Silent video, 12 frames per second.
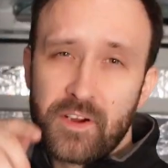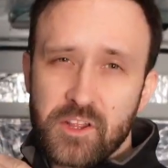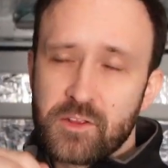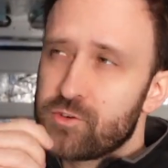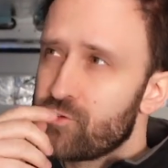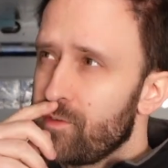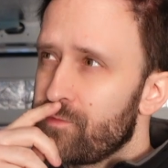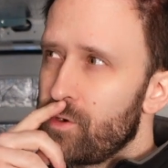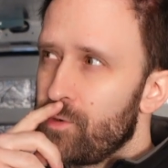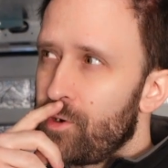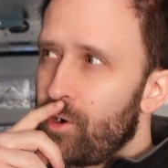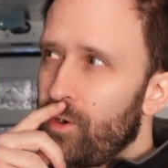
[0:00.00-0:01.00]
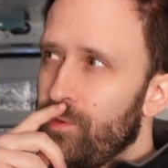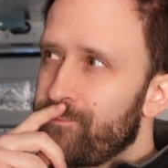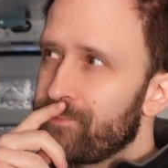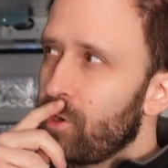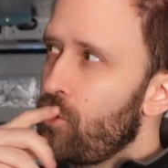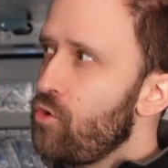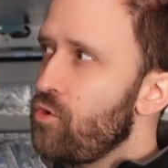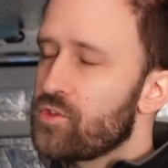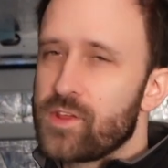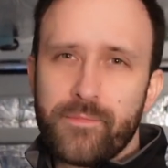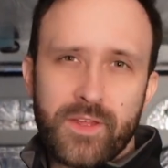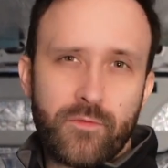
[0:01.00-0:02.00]
I was to drill through a wall, or
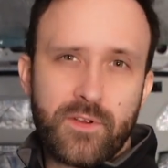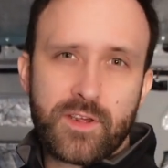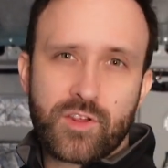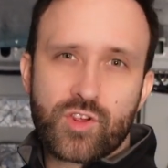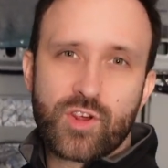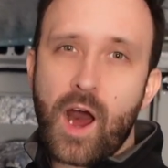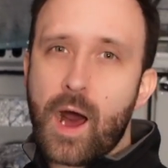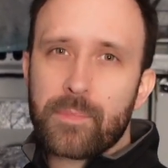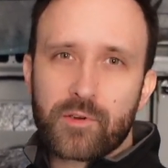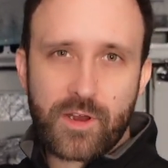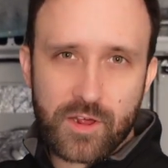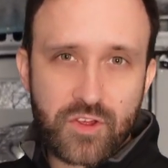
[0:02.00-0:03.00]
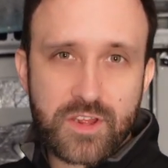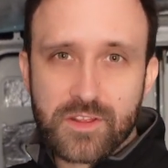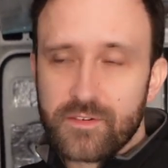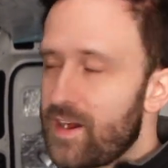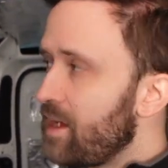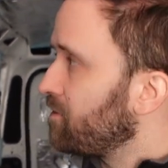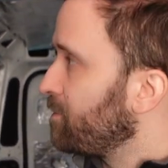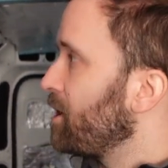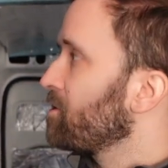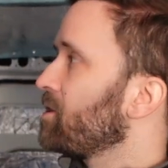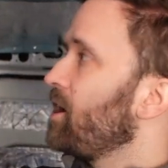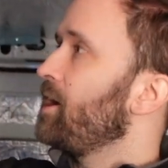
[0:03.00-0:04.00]
something really sharp crashed into the van from
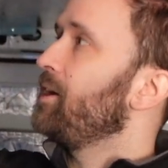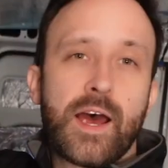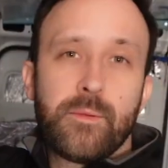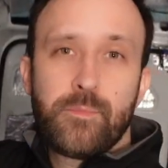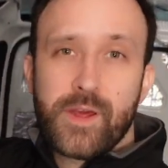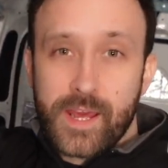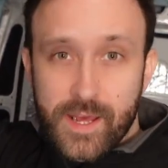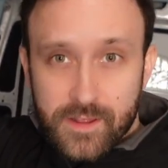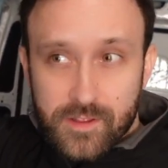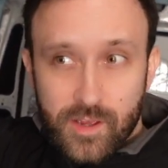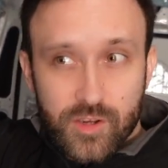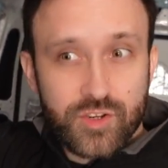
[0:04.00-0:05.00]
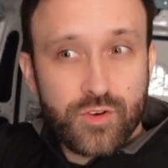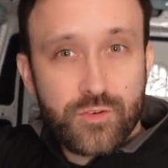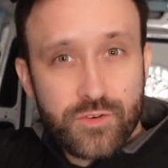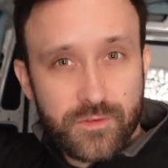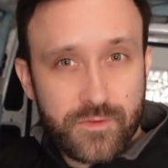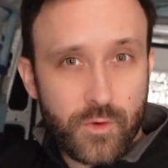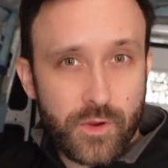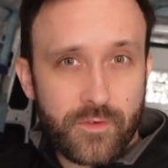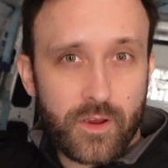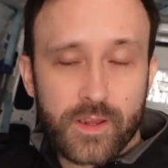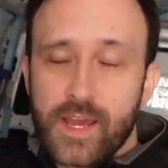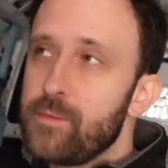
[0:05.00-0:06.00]
outside and pierced a 240
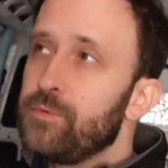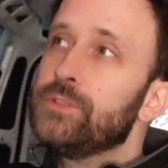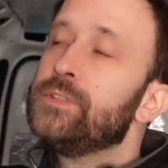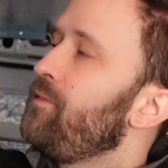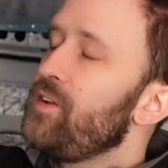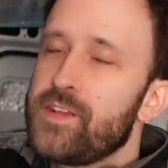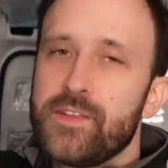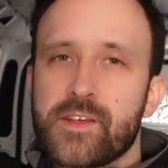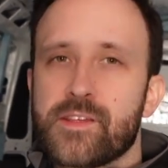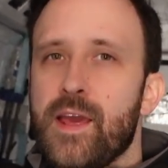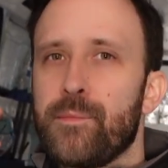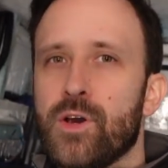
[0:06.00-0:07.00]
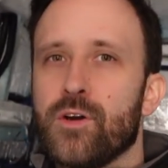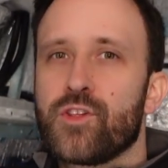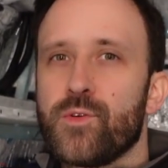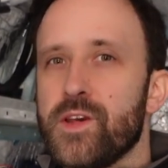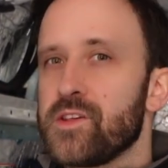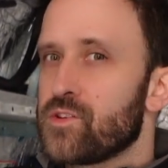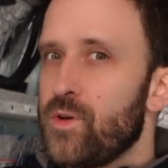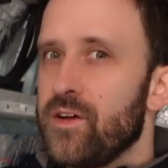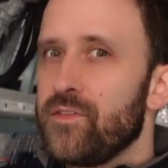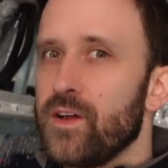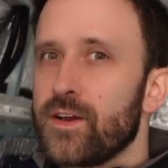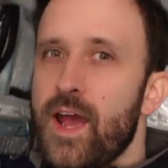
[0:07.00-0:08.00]
volt cable, if it's in the same conduit as a
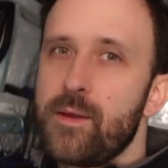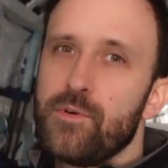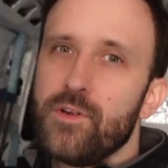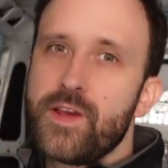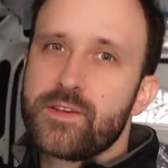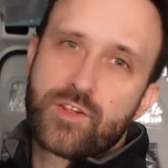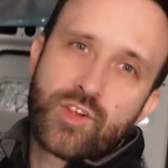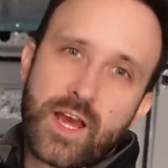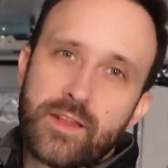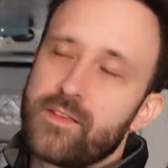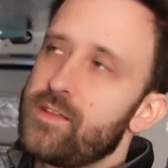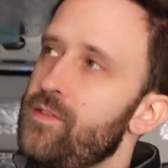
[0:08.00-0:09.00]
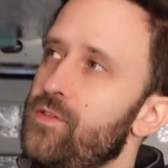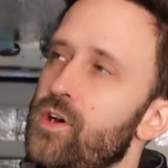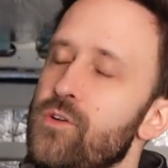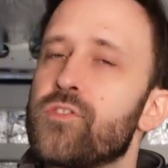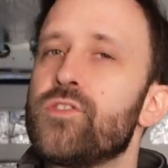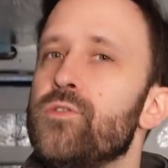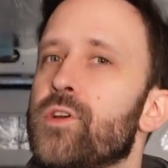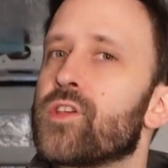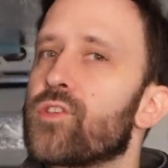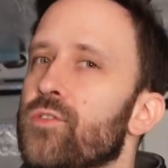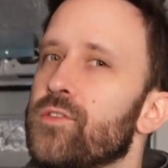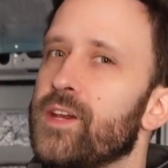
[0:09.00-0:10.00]
12 volt cable, there's a chance that those two
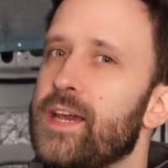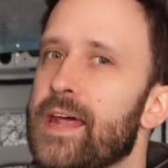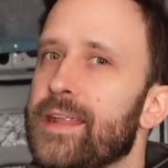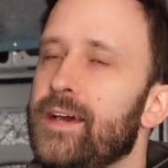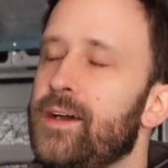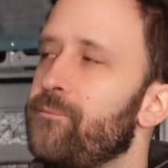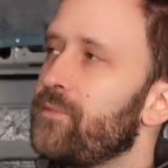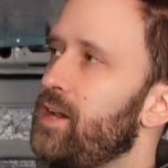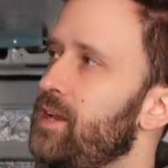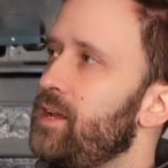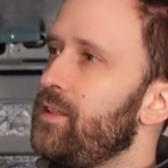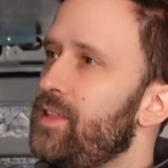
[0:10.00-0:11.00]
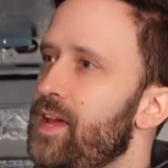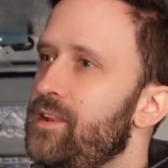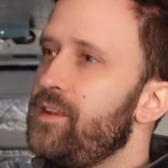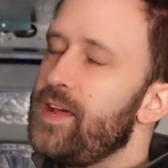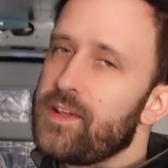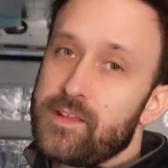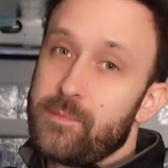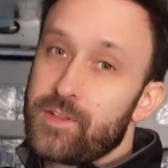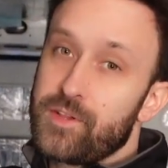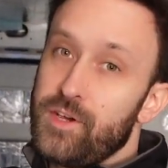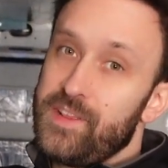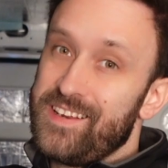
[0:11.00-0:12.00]
could short together, and then next time I
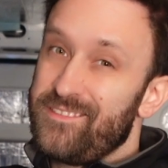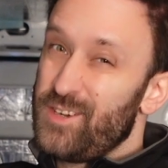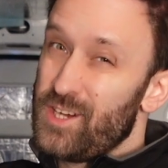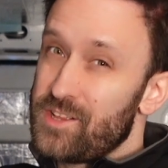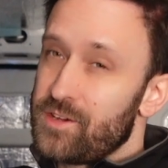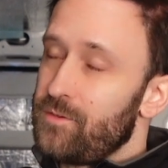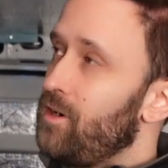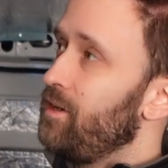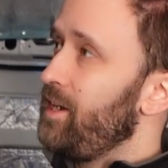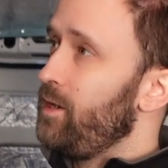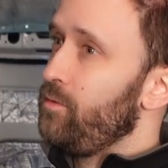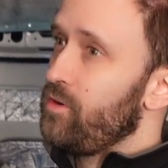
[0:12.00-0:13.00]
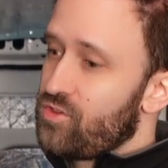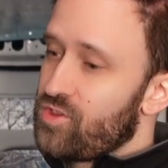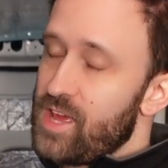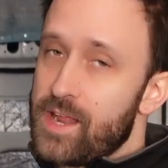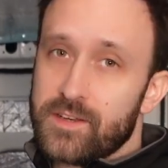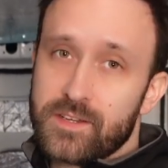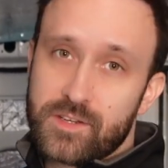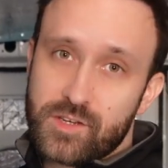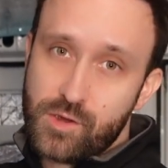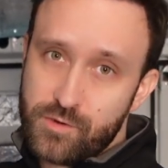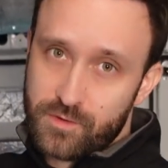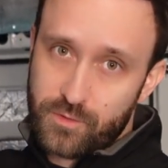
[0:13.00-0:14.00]
turn the inverter on, it would send
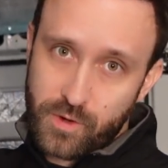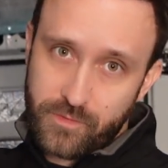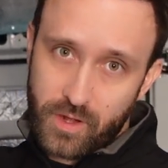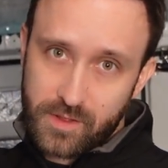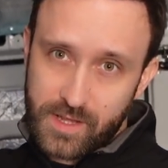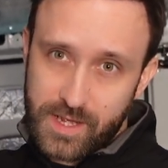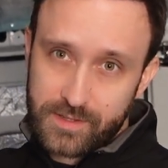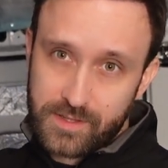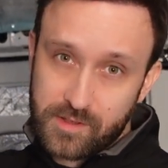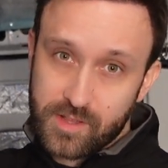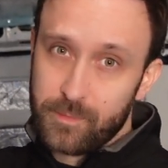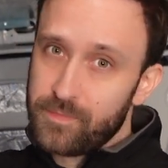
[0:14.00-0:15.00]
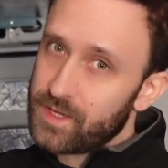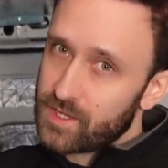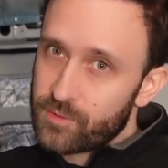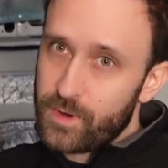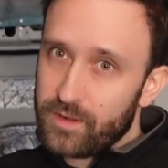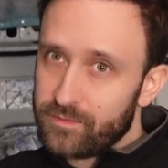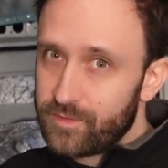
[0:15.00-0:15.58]
240 volts into something 12